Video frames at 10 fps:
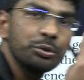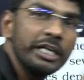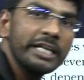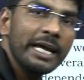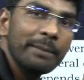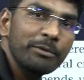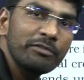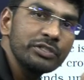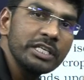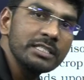three type
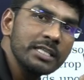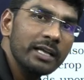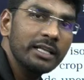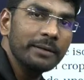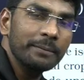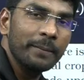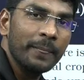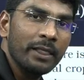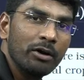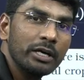of genes are there.
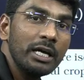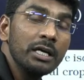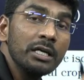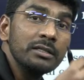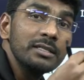Okay,